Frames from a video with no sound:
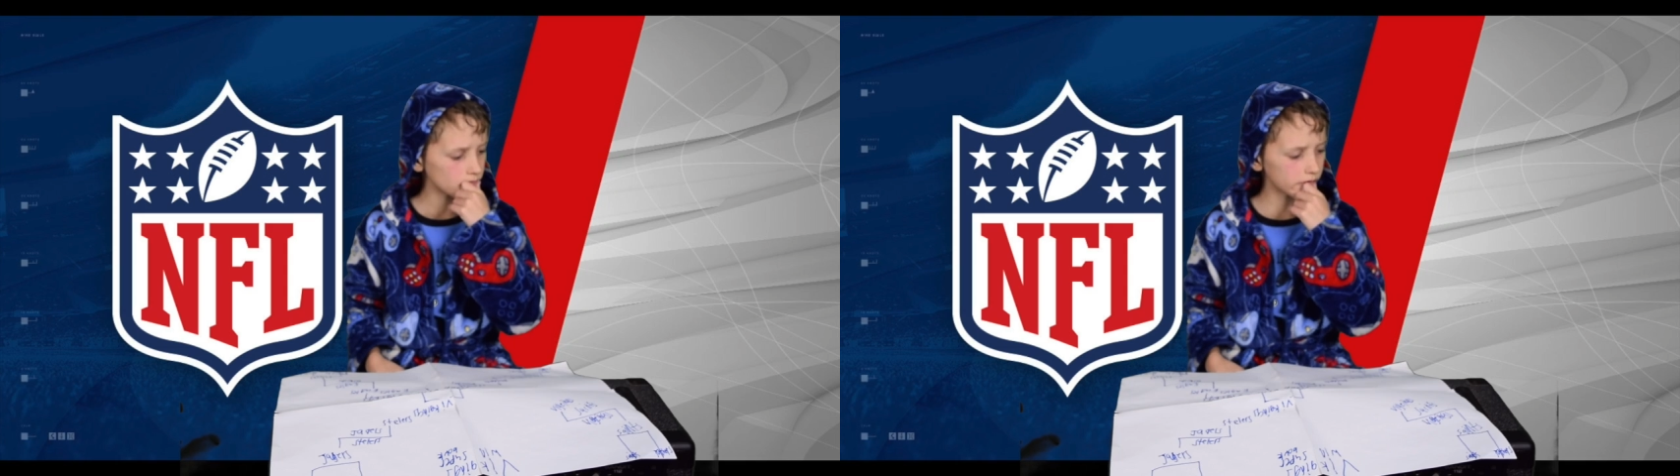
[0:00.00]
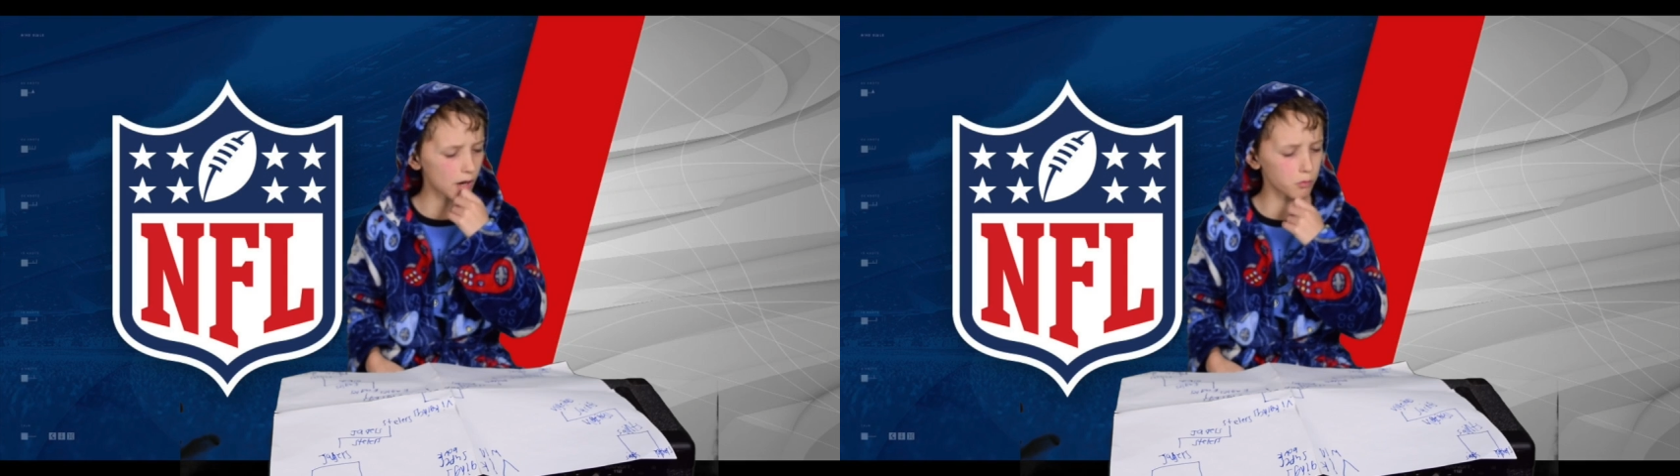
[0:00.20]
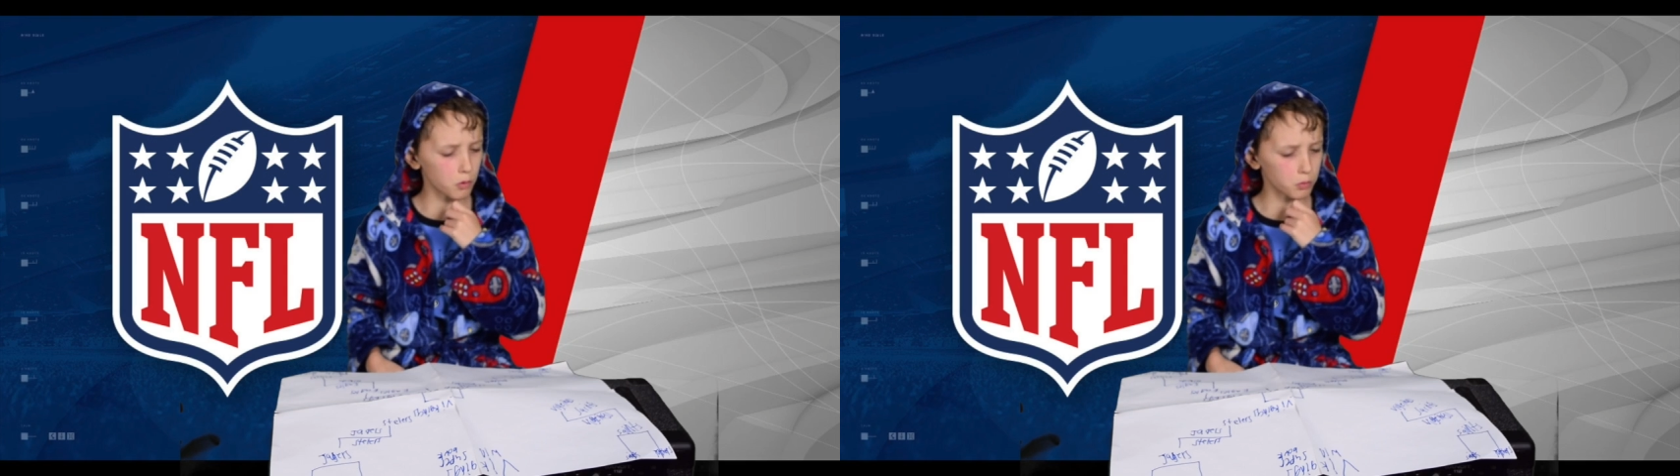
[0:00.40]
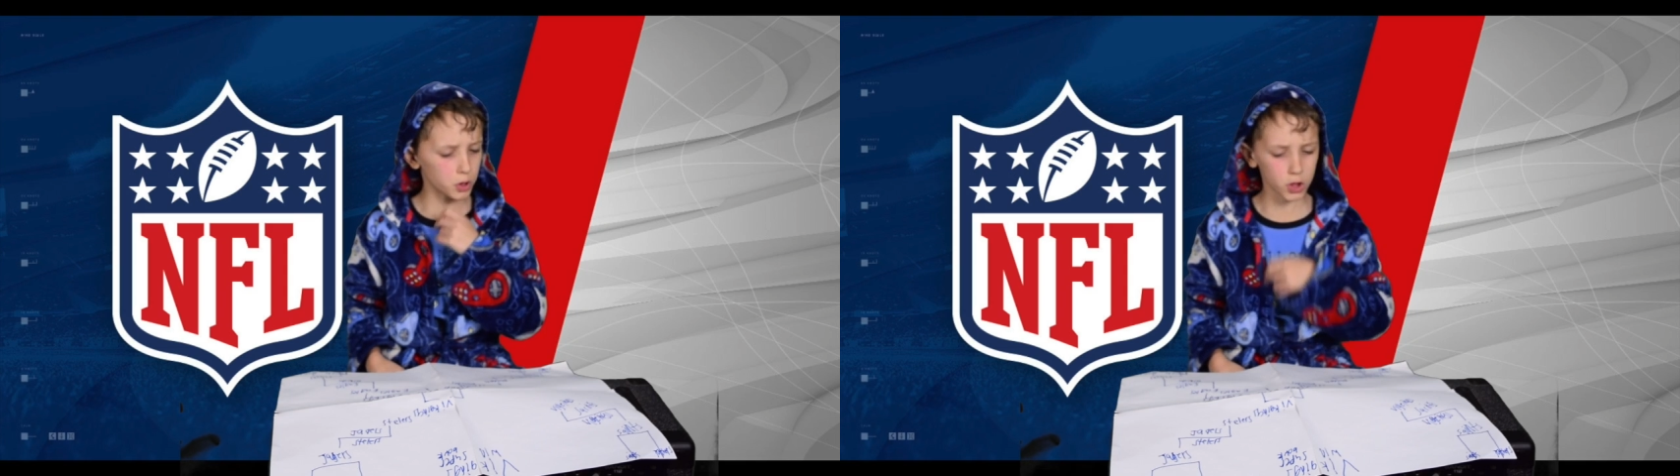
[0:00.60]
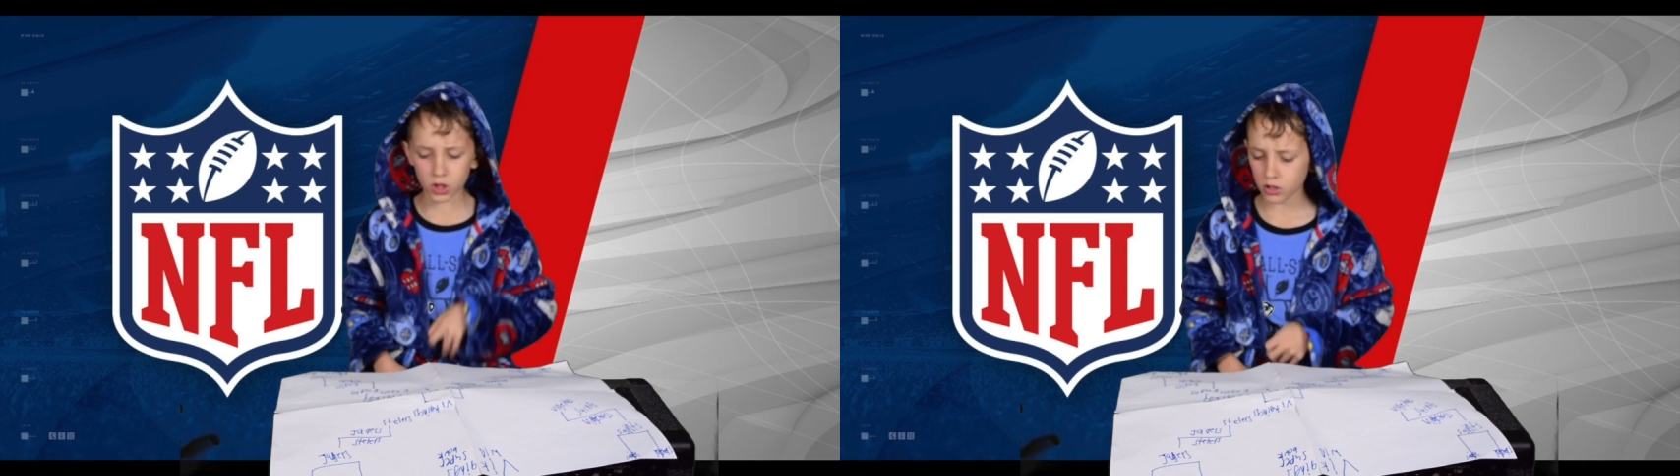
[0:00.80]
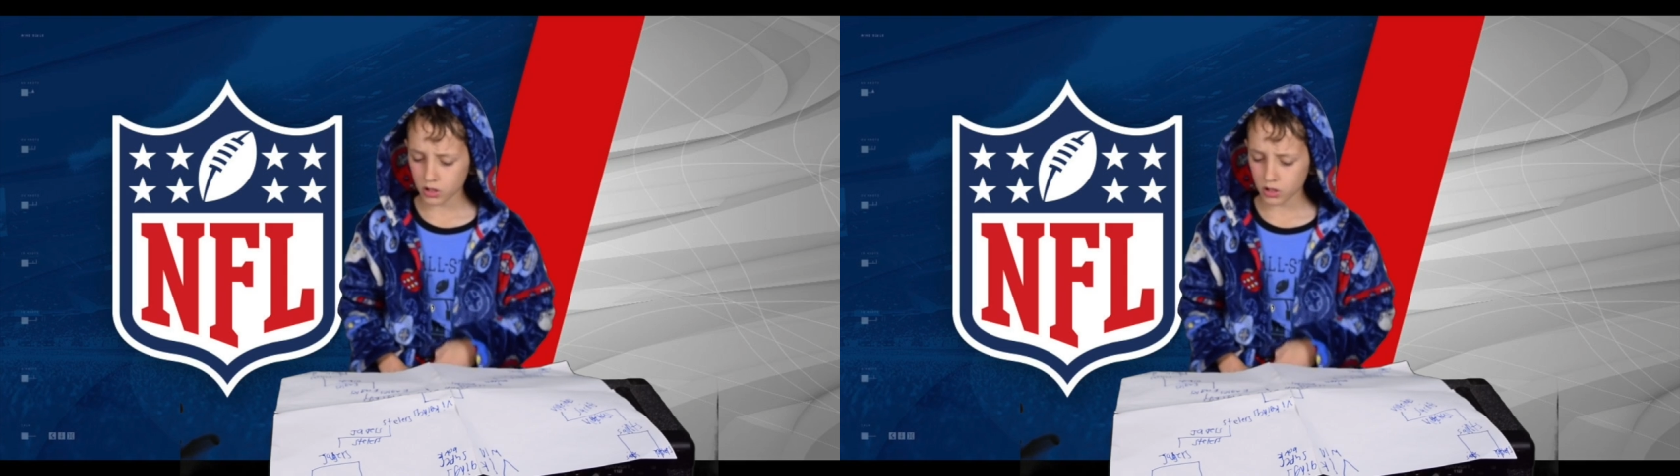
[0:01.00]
that won't work.